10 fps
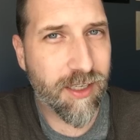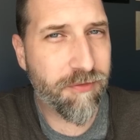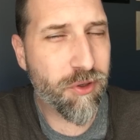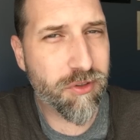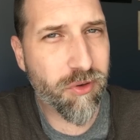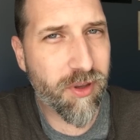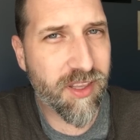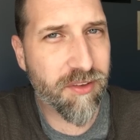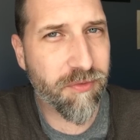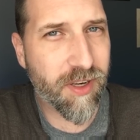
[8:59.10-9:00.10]
And if you enjoy
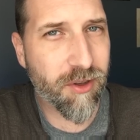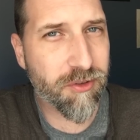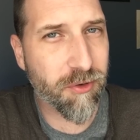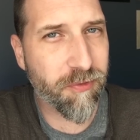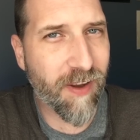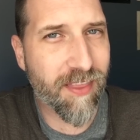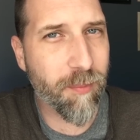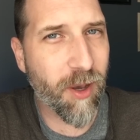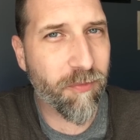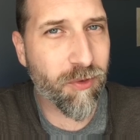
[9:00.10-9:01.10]
these videos or find
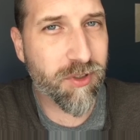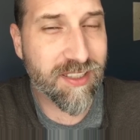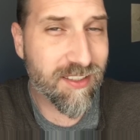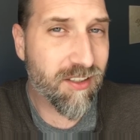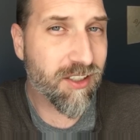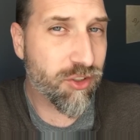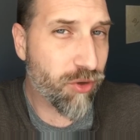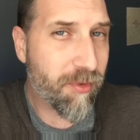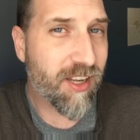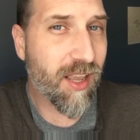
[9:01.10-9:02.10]
them helpful, consider
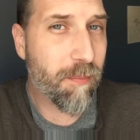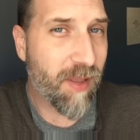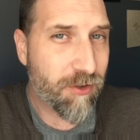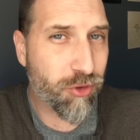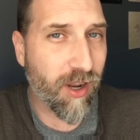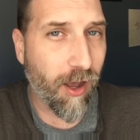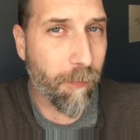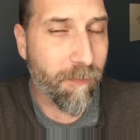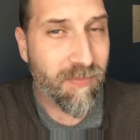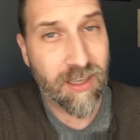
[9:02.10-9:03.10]
contributing on
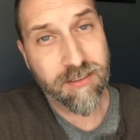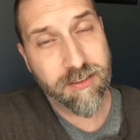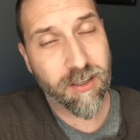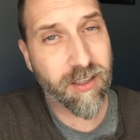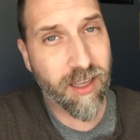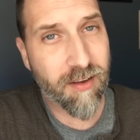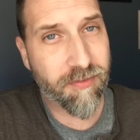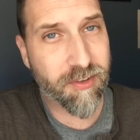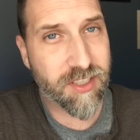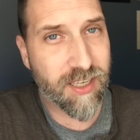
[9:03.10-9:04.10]
Patreon. That's all I got
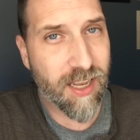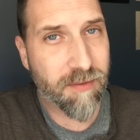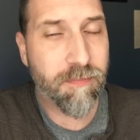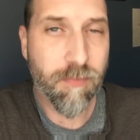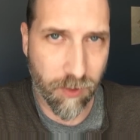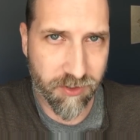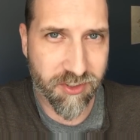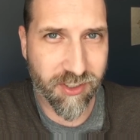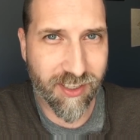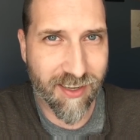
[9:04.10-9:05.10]
for today. I'll
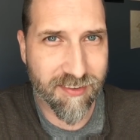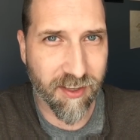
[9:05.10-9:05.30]
see you guys